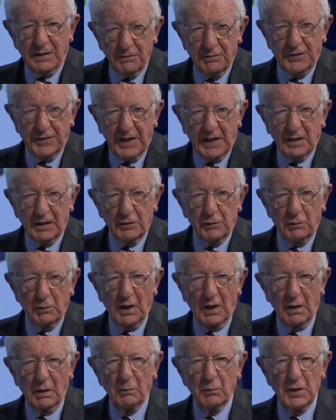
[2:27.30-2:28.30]
things
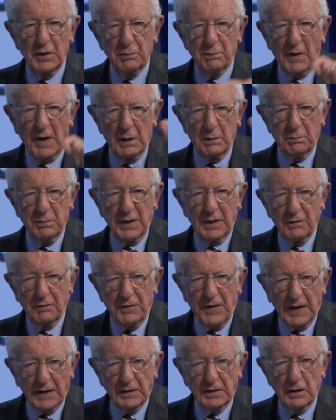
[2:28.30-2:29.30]
which might be
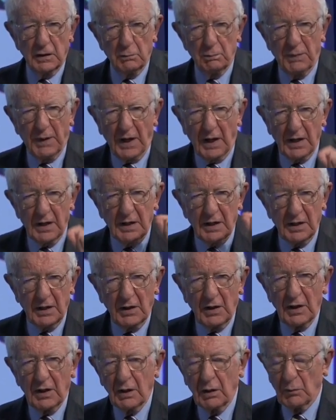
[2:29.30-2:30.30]
affected by
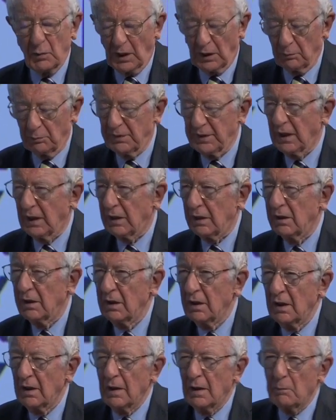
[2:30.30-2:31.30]
well-being.
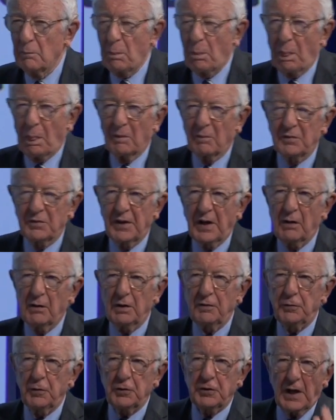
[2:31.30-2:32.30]
So
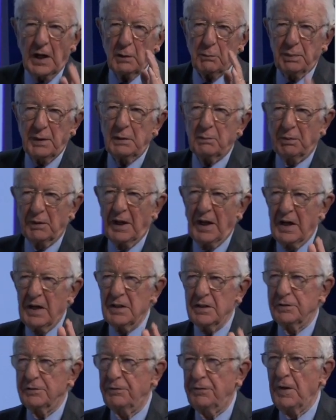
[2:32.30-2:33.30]
if you take people
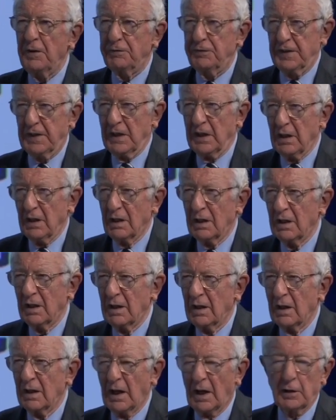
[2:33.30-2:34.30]
aged 50
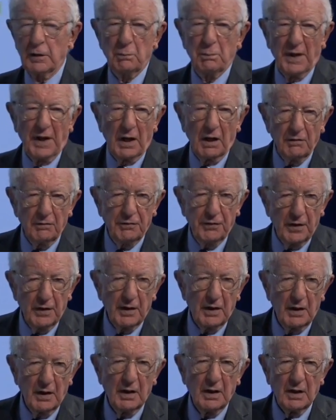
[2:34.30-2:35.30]
and above,
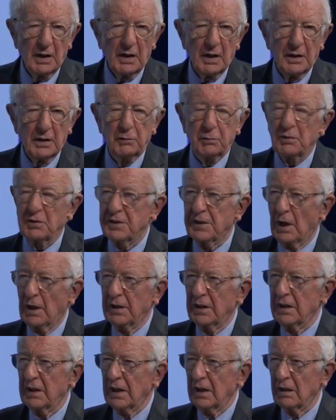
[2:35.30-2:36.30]
this was done
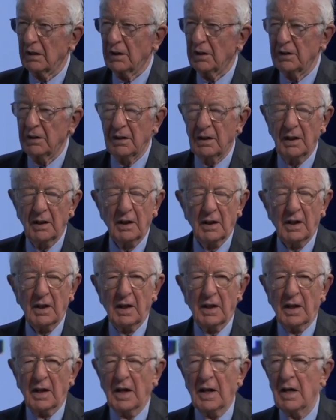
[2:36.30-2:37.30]
in England,
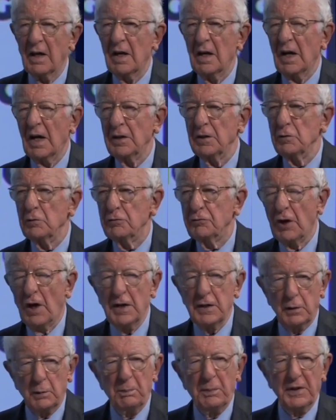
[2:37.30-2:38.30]
and you try
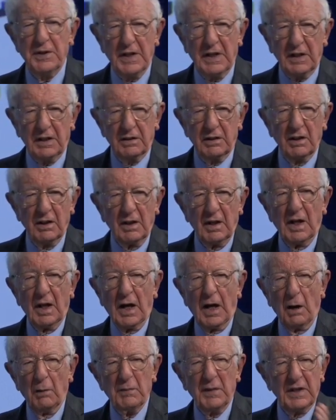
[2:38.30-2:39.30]
to predict
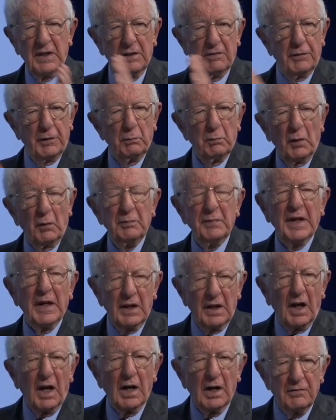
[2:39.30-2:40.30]
how many of them will be
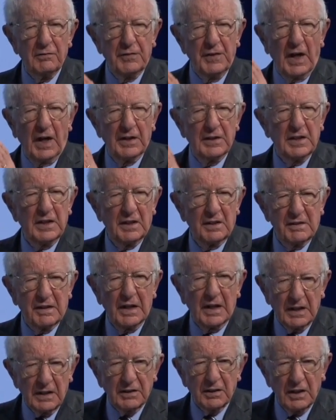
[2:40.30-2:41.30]
alive 9 years
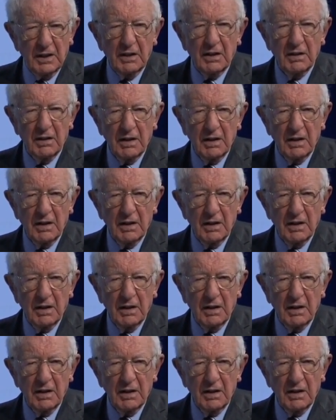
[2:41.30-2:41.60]
later,